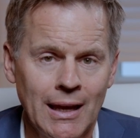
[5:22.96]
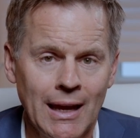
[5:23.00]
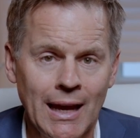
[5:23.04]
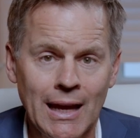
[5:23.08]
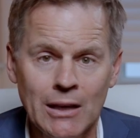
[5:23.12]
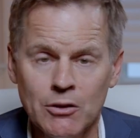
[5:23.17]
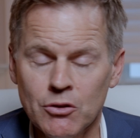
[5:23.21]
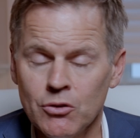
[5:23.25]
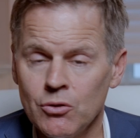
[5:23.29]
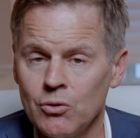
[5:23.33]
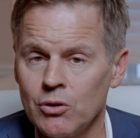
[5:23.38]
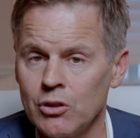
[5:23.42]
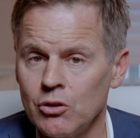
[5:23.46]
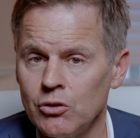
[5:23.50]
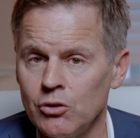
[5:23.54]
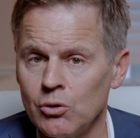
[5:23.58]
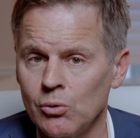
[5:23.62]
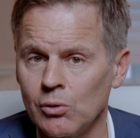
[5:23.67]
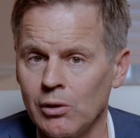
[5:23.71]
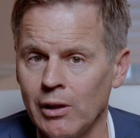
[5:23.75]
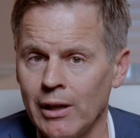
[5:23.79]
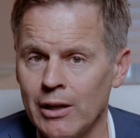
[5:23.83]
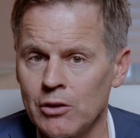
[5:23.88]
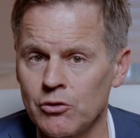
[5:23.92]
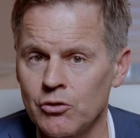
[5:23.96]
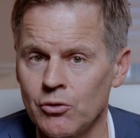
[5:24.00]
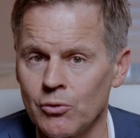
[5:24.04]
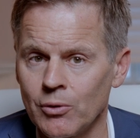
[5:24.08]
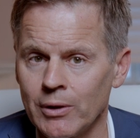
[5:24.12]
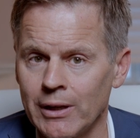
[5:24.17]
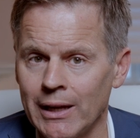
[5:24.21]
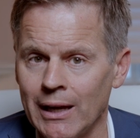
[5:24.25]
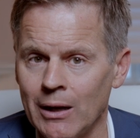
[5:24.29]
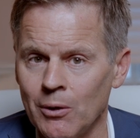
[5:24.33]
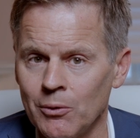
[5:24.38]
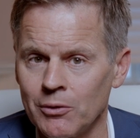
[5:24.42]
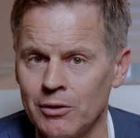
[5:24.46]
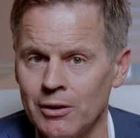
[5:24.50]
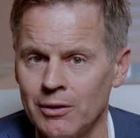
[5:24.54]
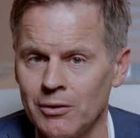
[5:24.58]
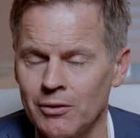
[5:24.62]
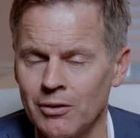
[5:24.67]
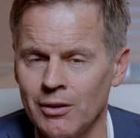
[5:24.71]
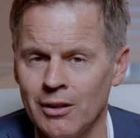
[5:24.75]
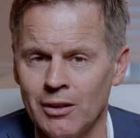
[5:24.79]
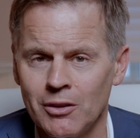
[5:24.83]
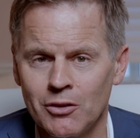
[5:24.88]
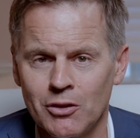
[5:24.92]
and you can utilize your
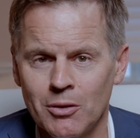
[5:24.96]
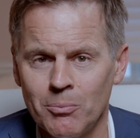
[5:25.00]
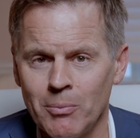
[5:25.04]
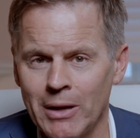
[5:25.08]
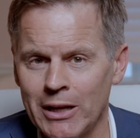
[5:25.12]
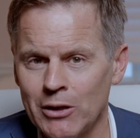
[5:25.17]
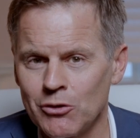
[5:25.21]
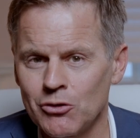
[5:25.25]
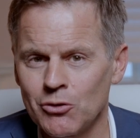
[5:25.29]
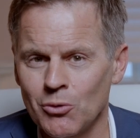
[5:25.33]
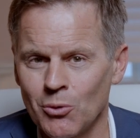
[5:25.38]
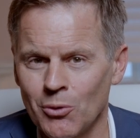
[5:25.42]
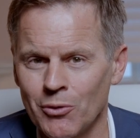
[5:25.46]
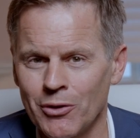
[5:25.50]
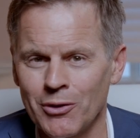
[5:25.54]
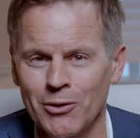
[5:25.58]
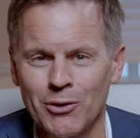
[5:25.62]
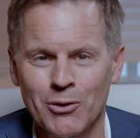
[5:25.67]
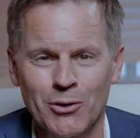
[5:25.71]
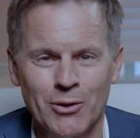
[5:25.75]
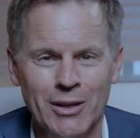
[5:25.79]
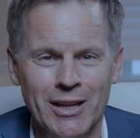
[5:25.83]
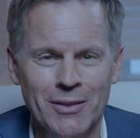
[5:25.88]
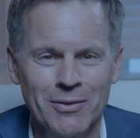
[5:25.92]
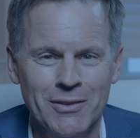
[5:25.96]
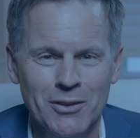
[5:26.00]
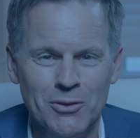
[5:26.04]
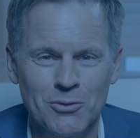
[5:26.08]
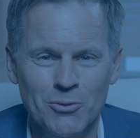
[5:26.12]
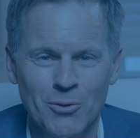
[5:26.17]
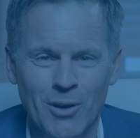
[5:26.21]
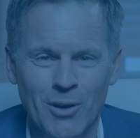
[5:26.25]
accountant to make sure that you get this